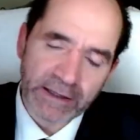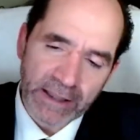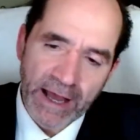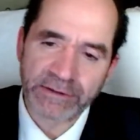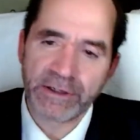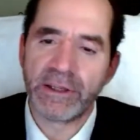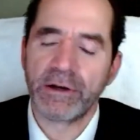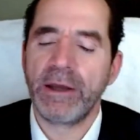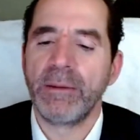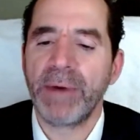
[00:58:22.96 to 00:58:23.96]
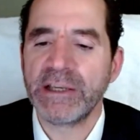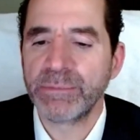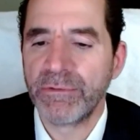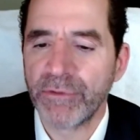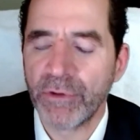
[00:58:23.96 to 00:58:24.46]
the closet in the
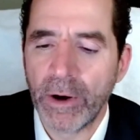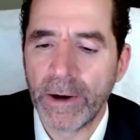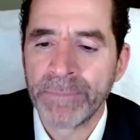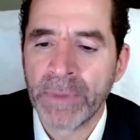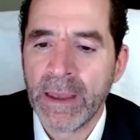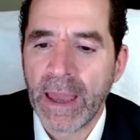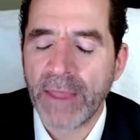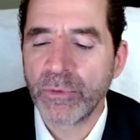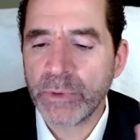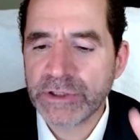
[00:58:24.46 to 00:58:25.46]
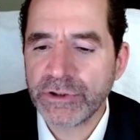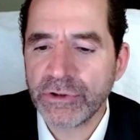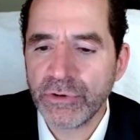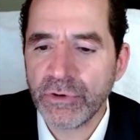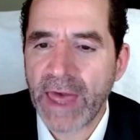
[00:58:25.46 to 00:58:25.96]
basement floor. And the reason
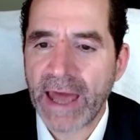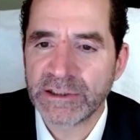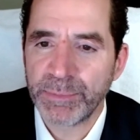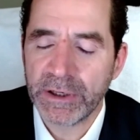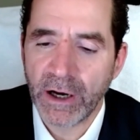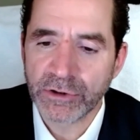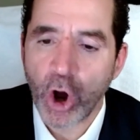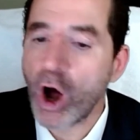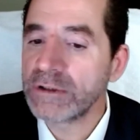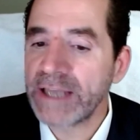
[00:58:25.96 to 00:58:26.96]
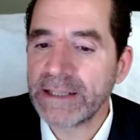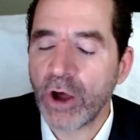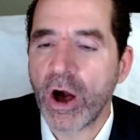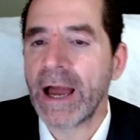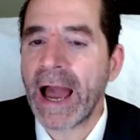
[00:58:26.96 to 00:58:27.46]
you do that is because all day
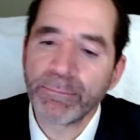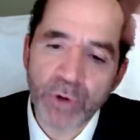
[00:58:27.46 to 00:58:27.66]
long, I'm